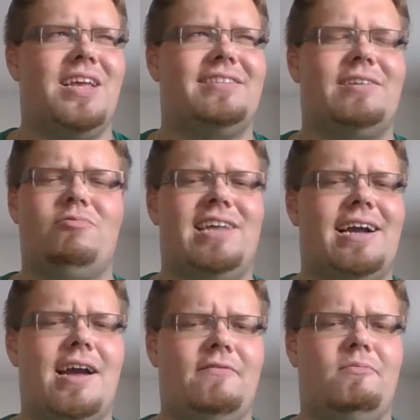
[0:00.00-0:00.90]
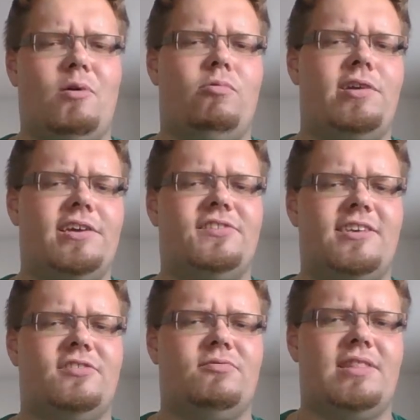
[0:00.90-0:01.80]
It's like, well, that government wouldn't
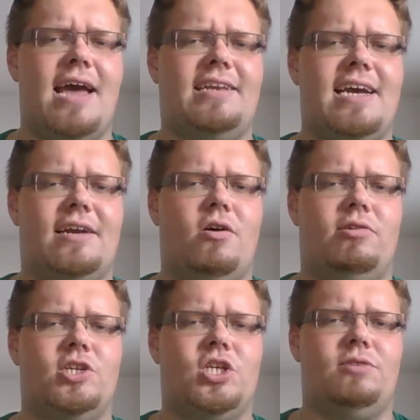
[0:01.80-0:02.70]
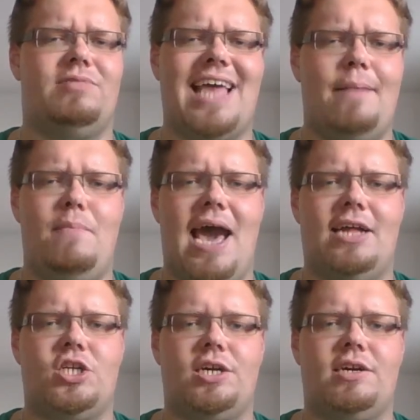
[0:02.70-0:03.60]
exist with that technology, with that
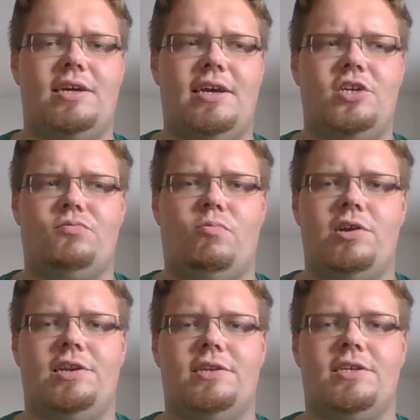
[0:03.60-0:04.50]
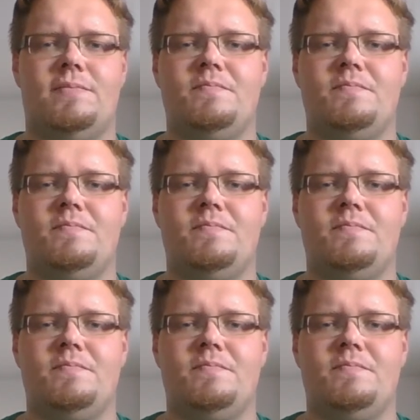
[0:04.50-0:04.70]
magic. It just wouldn't.